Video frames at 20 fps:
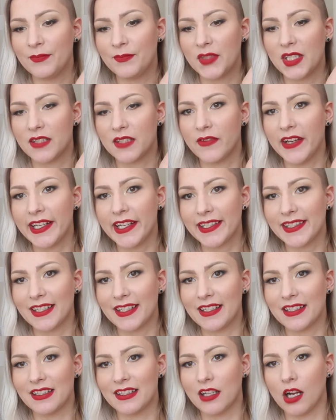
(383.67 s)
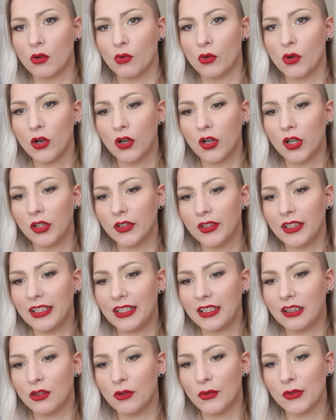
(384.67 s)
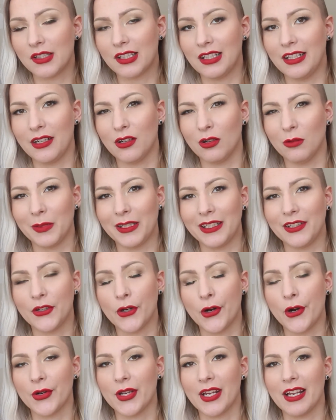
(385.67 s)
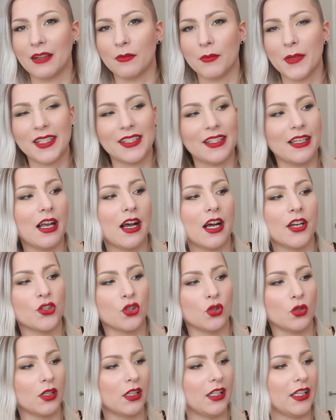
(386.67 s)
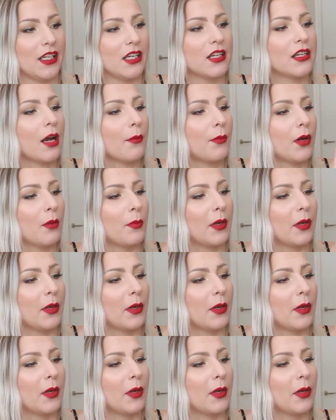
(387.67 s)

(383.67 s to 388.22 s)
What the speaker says: This wax is now gone, it looks a little bit dirty and messy, I should clean it up,